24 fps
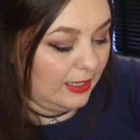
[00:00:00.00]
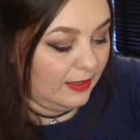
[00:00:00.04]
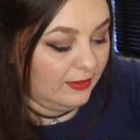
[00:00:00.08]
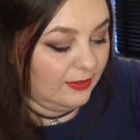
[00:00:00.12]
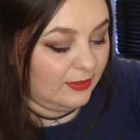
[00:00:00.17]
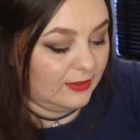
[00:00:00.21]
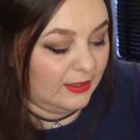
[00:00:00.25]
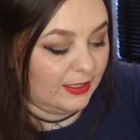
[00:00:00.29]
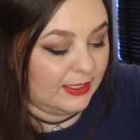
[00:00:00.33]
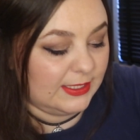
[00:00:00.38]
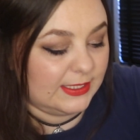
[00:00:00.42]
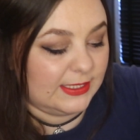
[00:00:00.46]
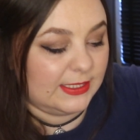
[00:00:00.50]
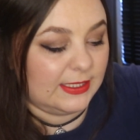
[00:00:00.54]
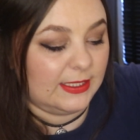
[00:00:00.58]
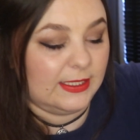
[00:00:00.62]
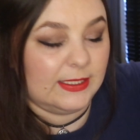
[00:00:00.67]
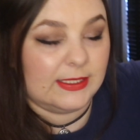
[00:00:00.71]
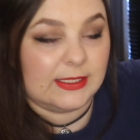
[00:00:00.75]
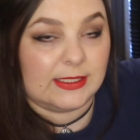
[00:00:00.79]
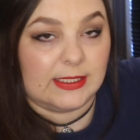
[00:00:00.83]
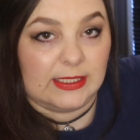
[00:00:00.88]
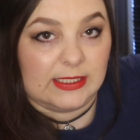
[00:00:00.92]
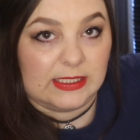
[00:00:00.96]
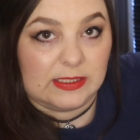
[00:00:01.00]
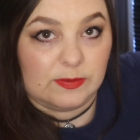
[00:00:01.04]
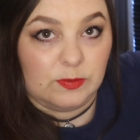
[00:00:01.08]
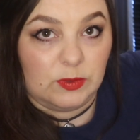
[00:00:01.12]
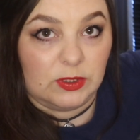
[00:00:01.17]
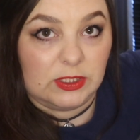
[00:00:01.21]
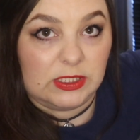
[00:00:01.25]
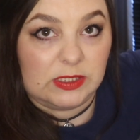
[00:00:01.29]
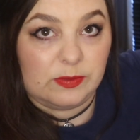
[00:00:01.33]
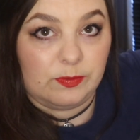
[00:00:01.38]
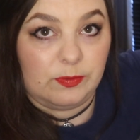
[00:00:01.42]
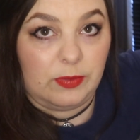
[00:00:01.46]
And this is this
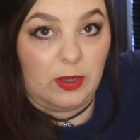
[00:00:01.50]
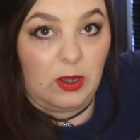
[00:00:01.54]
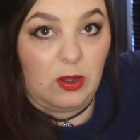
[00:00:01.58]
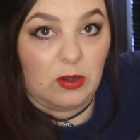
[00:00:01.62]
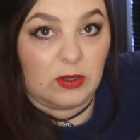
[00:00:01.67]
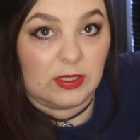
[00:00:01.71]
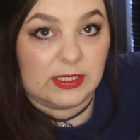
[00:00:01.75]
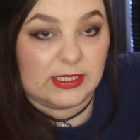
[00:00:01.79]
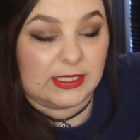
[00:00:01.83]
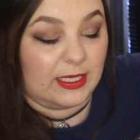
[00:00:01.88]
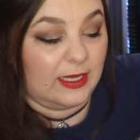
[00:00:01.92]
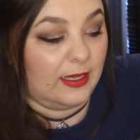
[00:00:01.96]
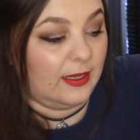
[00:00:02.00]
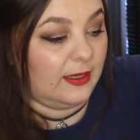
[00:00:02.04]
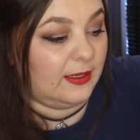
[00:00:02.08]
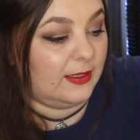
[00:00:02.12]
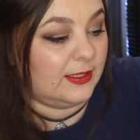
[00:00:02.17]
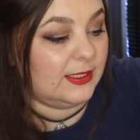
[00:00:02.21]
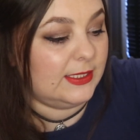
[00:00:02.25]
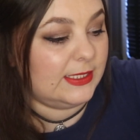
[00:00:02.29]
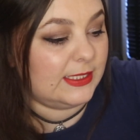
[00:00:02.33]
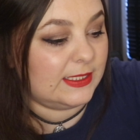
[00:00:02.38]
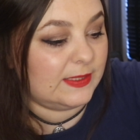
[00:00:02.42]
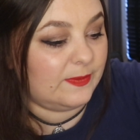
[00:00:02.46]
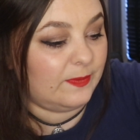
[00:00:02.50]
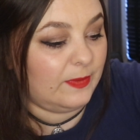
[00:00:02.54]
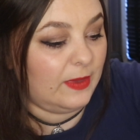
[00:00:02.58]
month's box, guys.